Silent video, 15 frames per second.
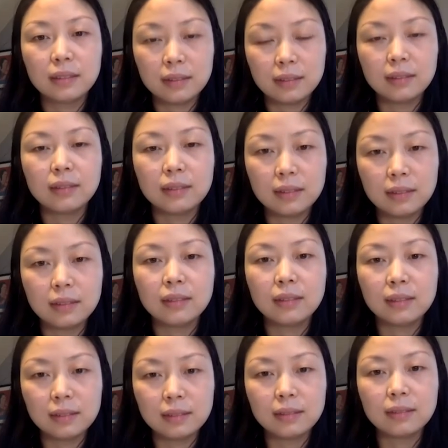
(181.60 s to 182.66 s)

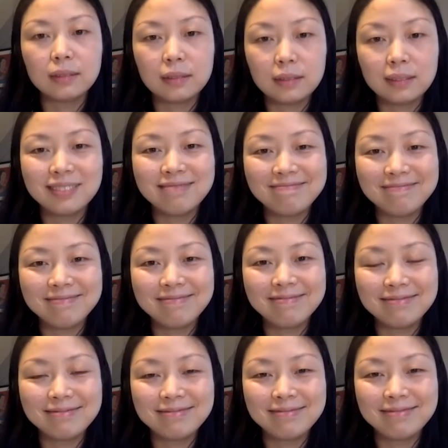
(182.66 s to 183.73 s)

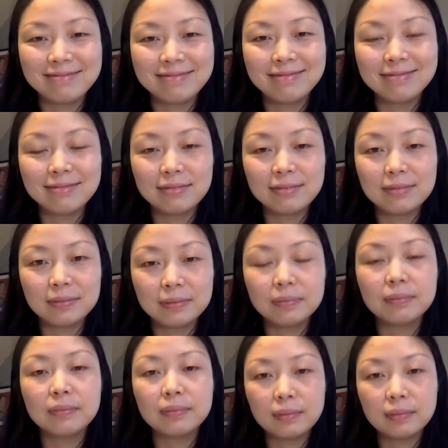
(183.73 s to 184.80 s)

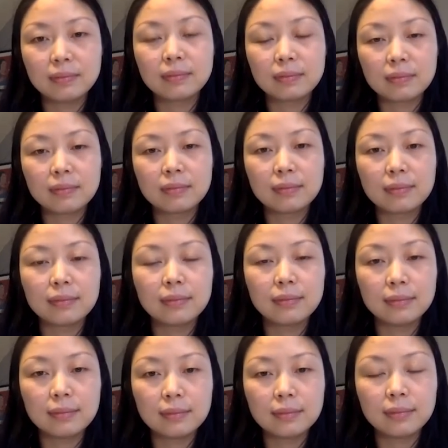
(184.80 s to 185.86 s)

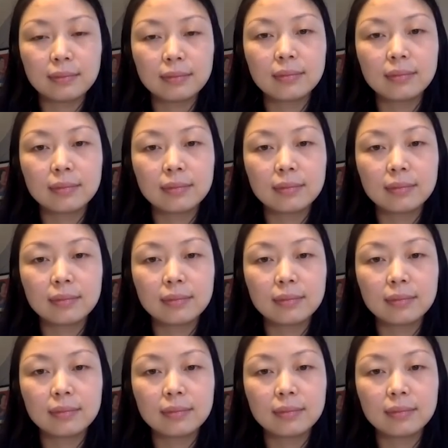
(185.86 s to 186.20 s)
The person shown says nothing.